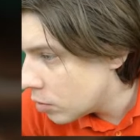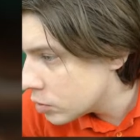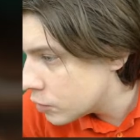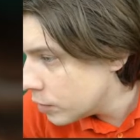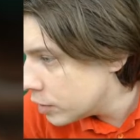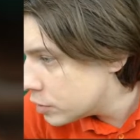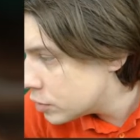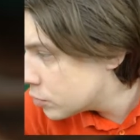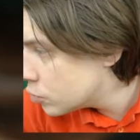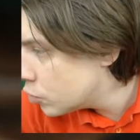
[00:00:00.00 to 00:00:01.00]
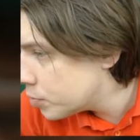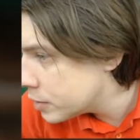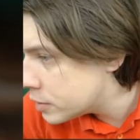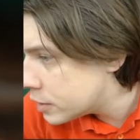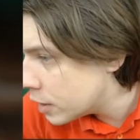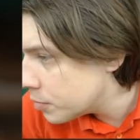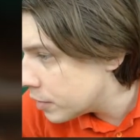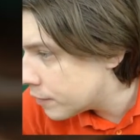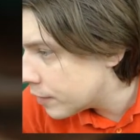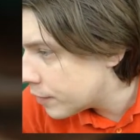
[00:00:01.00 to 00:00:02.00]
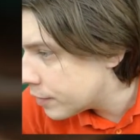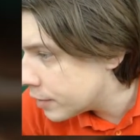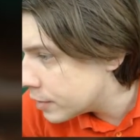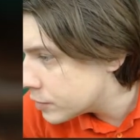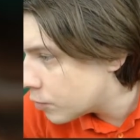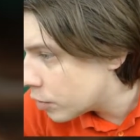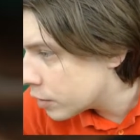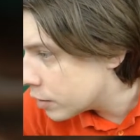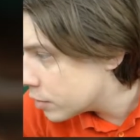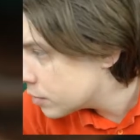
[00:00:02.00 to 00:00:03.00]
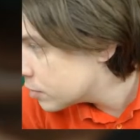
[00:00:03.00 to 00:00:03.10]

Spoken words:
Twitch, could you please tell me if everything is working?